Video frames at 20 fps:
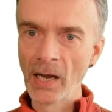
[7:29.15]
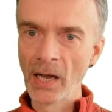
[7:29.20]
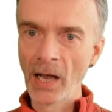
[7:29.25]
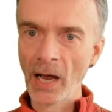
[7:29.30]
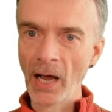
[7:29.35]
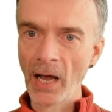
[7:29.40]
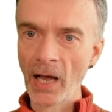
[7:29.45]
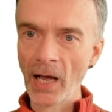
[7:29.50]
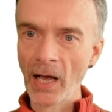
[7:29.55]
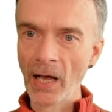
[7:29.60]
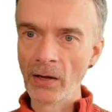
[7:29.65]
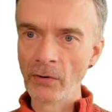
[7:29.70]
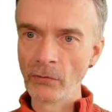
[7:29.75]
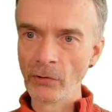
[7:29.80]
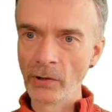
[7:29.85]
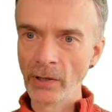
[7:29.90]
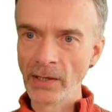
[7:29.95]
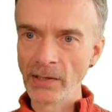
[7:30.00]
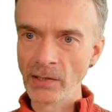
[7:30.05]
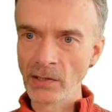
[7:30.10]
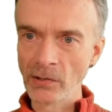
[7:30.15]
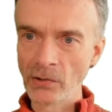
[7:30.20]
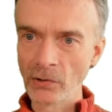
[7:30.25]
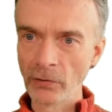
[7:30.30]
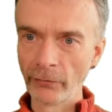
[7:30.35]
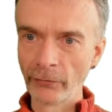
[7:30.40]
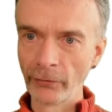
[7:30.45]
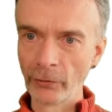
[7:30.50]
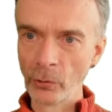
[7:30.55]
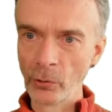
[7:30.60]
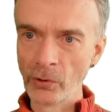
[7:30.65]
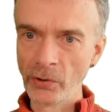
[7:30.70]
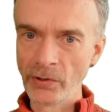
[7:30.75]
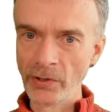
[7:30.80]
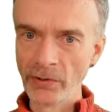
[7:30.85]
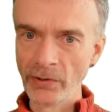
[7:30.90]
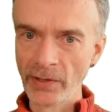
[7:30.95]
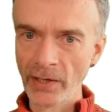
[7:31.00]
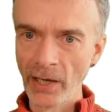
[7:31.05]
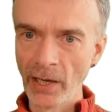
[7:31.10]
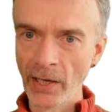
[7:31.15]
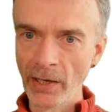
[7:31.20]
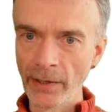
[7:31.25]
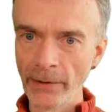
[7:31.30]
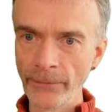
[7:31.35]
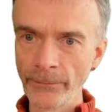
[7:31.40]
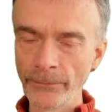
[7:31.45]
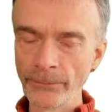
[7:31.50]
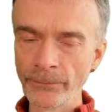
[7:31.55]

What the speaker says: related to fluid in the eye.